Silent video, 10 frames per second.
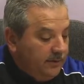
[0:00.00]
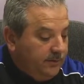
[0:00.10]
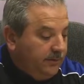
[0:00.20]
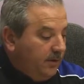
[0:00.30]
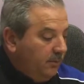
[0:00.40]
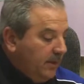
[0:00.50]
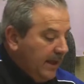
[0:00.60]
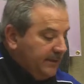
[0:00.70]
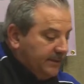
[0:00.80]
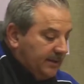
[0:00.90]
So
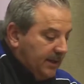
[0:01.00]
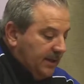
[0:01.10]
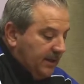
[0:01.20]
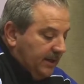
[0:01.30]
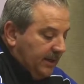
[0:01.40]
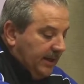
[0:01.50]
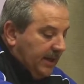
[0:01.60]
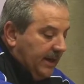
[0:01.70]
let's get